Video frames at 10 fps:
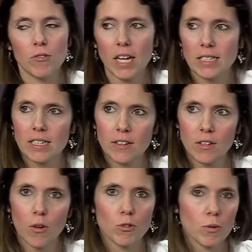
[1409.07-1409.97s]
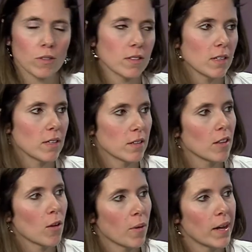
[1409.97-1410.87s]
teel to go towards the
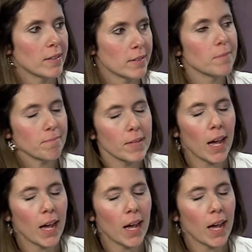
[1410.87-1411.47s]
lower end? Yeah.